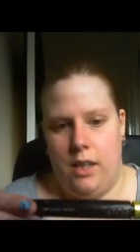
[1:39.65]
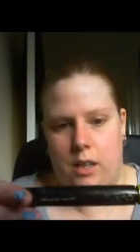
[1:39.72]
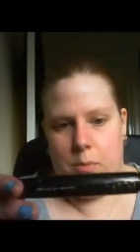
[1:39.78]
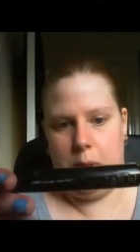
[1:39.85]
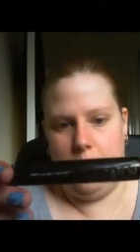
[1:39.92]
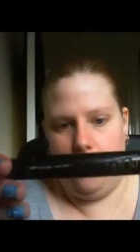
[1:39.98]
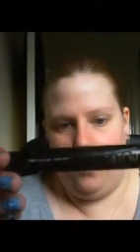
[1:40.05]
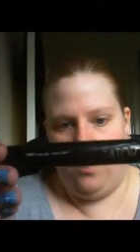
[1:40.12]

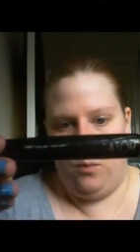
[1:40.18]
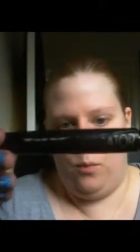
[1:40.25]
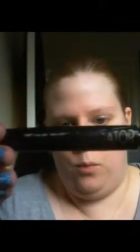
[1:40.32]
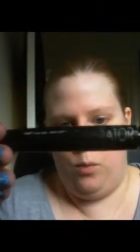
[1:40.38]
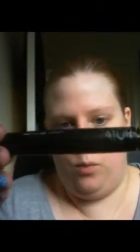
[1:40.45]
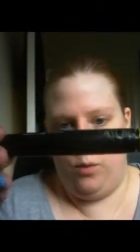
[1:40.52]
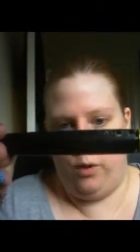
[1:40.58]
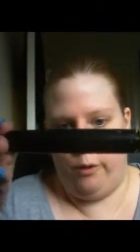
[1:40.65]
It's a bit
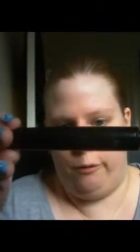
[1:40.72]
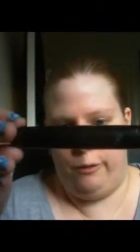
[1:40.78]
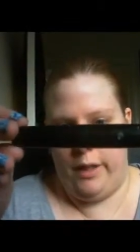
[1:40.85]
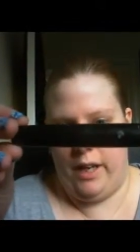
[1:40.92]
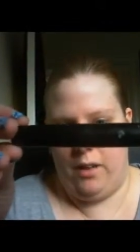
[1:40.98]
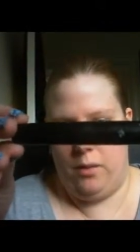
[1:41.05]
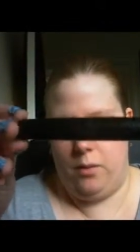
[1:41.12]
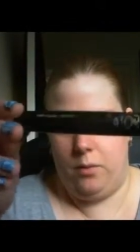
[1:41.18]
worn off
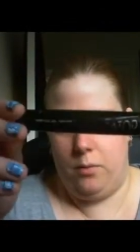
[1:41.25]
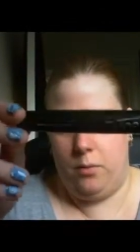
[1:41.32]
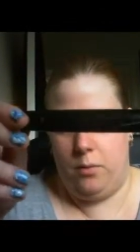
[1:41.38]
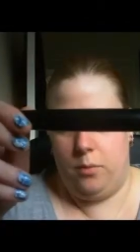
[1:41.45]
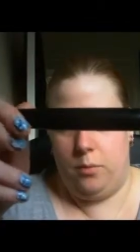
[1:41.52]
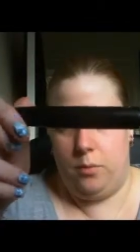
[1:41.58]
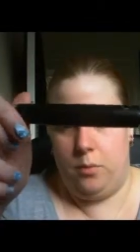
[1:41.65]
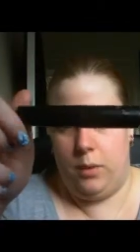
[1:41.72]
now,
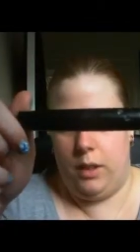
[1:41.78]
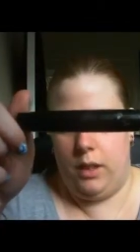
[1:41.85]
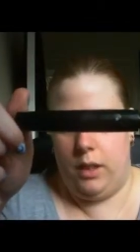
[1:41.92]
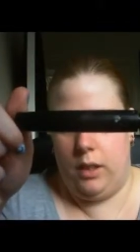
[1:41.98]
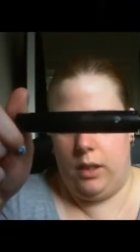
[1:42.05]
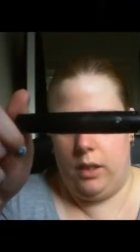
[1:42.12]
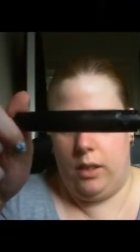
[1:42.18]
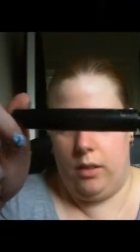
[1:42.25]

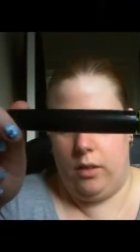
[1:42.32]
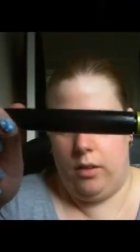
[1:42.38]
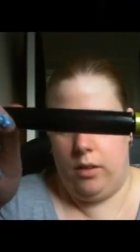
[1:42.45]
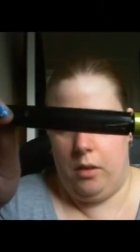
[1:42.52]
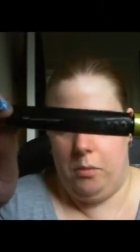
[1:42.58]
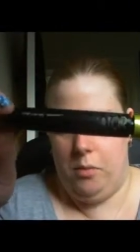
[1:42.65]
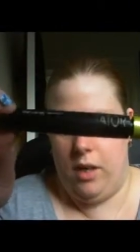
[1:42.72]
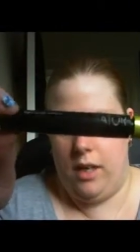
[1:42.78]
but
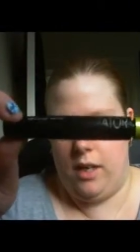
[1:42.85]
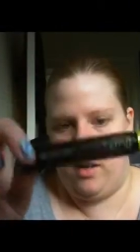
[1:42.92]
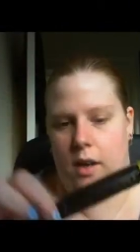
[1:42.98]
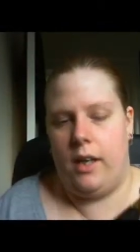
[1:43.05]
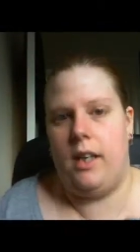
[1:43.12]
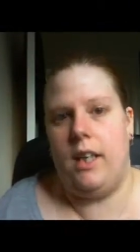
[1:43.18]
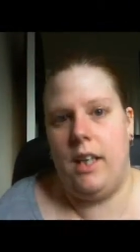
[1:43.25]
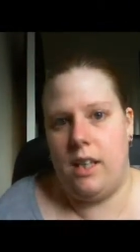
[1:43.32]
I'm really
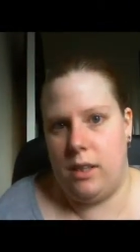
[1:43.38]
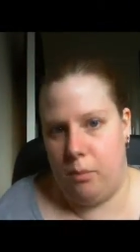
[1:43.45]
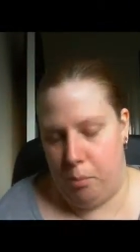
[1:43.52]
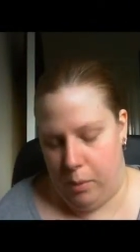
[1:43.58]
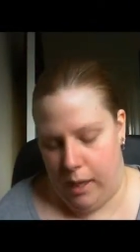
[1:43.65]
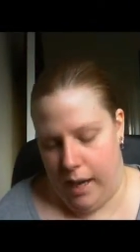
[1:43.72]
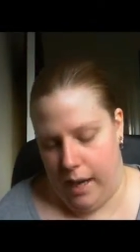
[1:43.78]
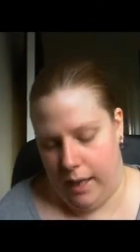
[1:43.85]
liking it. It's
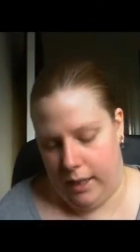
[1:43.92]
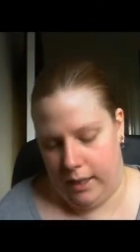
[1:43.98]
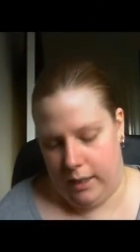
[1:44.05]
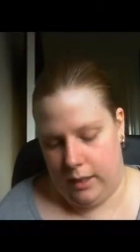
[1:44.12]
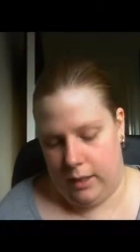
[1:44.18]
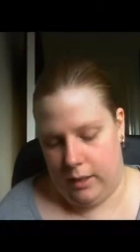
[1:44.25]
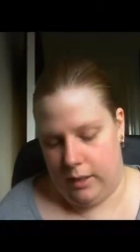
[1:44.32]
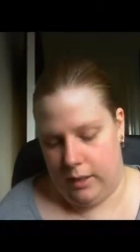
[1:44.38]
in black.